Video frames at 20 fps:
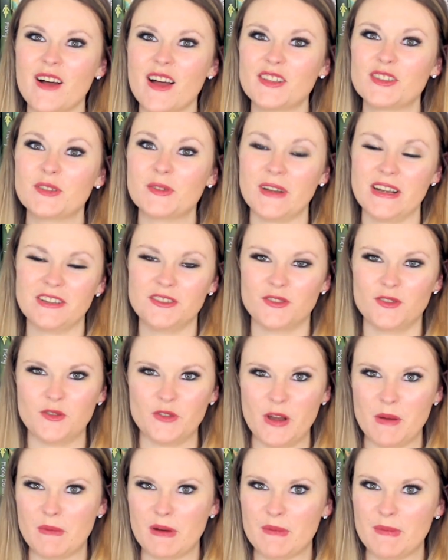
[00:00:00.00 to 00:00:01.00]
Strange the
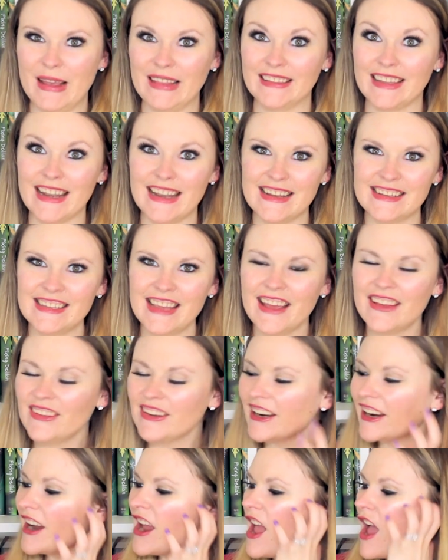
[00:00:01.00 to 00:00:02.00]
Dreamer by Lainey
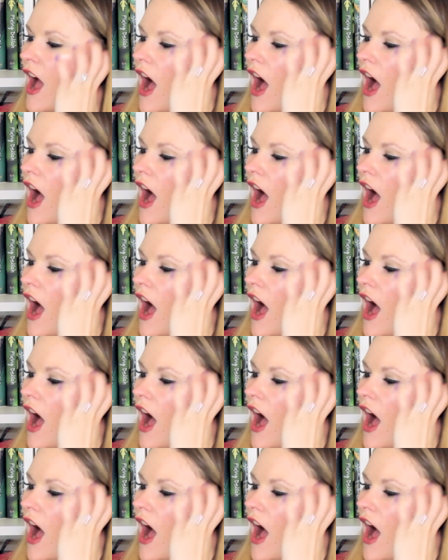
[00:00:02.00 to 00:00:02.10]
Taylor.